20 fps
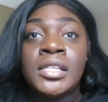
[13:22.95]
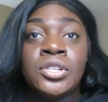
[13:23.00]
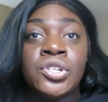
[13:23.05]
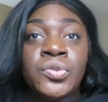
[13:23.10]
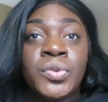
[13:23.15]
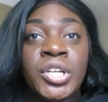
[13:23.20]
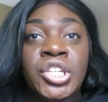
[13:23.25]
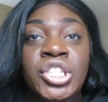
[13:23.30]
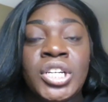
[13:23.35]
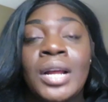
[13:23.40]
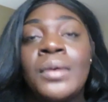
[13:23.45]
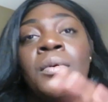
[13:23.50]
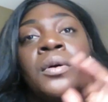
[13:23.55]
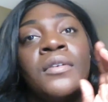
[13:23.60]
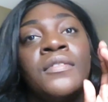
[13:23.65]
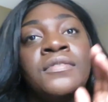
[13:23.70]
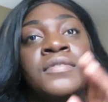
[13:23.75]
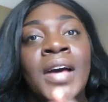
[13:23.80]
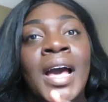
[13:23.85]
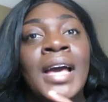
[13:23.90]
situation. I
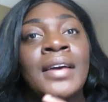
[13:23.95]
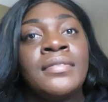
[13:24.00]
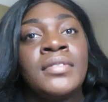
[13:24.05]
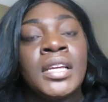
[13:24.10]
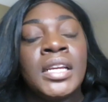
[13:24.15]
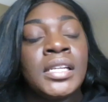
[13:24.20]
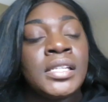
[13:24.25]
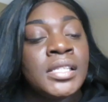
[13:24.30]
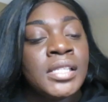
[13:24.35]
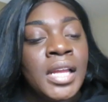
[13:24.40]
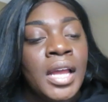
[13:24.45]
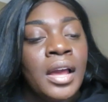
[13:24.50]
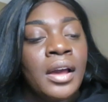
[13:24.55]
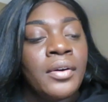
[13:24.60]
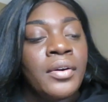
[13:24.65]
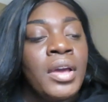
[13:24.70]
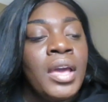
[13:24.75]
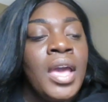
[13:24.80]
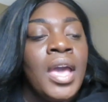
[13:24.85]
wrote 5 things down.